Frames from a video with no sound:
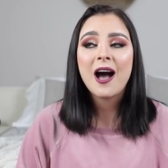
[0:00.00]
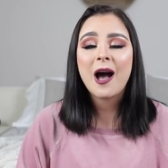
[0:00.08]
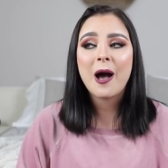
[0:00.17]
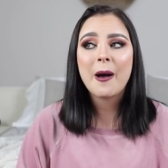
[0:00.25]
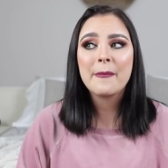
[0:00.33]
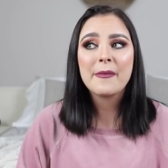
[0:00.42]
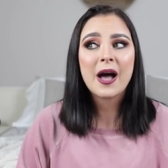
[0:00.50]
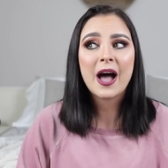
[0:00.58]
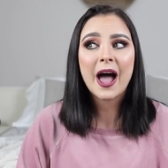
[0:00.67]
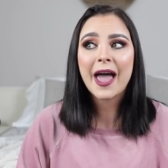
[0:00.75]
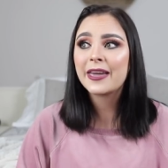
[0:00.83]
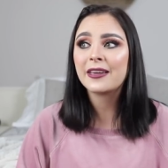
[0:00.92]

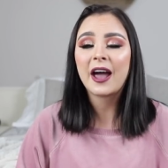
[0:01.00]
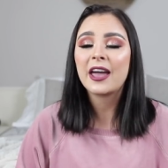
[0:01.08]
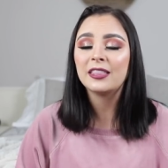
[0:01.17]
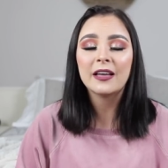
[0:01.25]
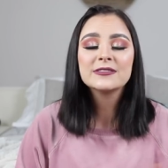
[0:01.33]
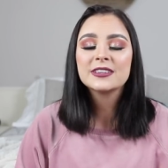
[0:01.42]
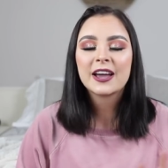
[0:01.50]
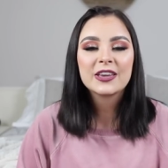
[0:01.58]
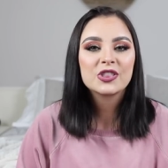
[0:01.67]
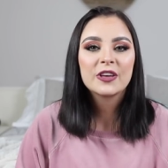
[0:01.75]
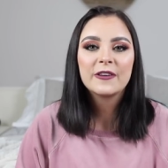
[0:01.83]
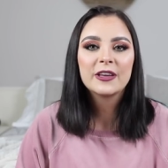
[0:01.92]
I loved it.
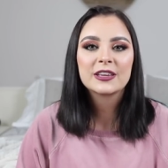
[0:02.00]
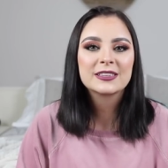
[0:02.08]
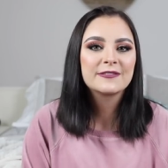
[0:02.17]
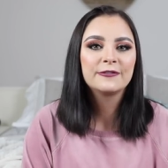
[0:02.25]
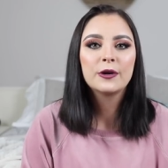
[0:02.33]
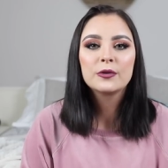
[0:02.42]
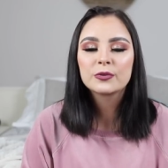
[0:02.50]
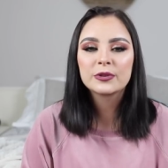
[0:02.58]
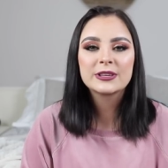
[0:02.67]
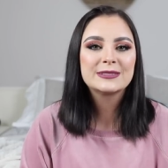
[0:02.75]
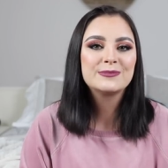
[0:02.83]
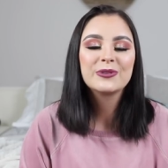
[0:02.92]
I felt like it flowed
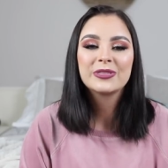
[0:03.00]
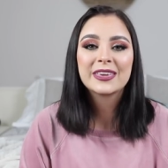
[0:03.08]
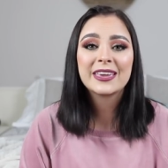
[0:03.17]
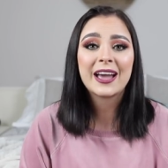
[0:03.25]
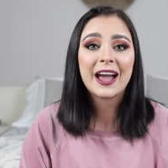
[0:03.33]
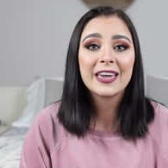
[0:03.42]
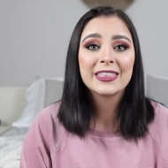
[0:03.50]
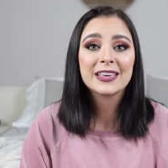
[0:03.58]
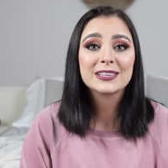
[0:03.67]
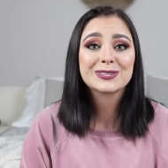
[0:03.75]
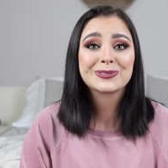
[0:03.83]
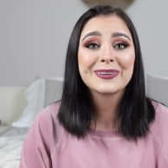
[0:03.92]
really smoothly. I
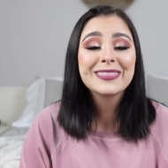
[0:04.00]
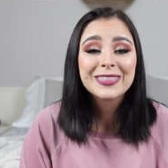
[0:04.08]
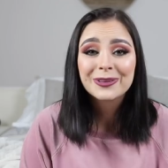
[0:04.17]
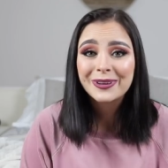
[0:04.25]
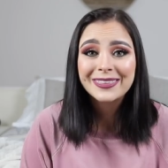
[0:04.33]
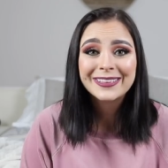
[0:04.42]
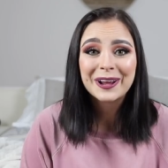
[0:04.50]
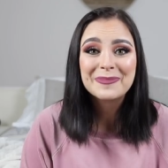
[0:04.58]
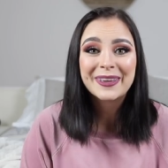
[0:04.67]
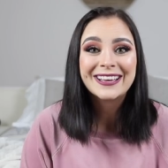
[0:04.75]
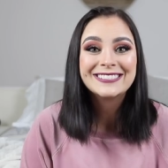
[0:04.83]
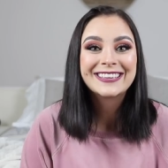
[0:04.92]
think it's great that they're in there
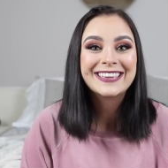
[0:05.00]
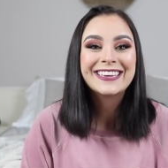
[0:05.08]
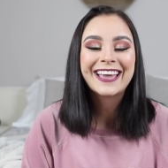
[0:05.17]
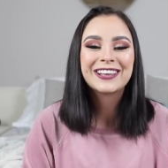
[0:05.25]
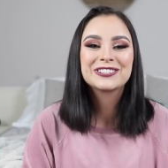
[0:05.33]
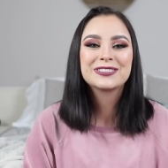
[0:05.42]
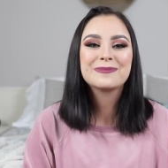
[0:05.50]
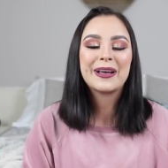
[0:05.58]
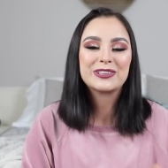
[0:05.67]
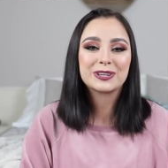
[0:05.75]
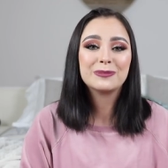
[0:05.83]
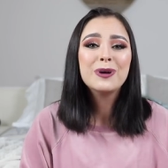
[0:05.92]
because they can catch the
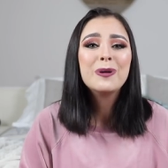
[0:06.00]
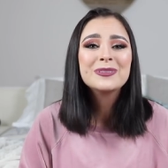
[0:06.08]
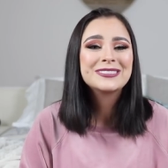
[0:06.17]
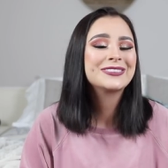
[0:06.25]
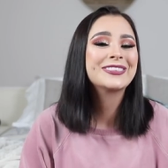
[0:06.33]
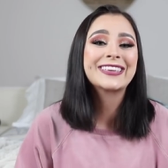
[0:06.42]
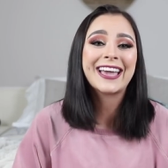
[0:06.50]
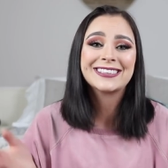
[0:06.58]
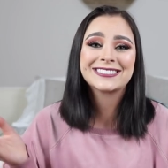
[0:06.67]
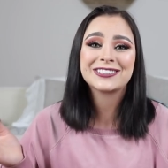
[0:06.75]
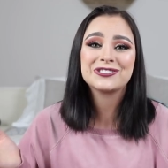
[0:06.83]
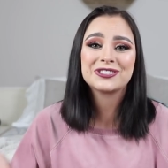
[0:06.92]
magical moments so the
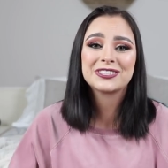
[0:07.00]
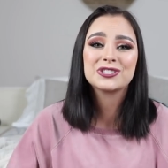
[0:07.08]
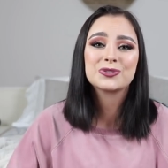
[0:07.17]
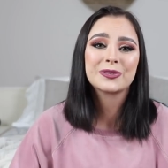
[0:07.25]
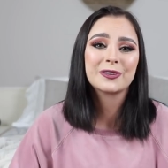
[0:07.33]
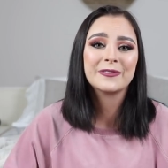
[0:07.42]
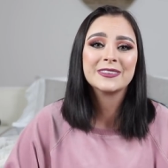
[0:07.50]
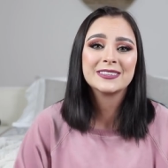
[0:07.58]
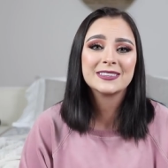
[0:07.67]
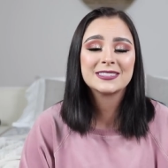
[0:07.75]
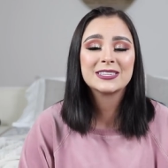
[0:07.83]
guests can just enjoy their visit.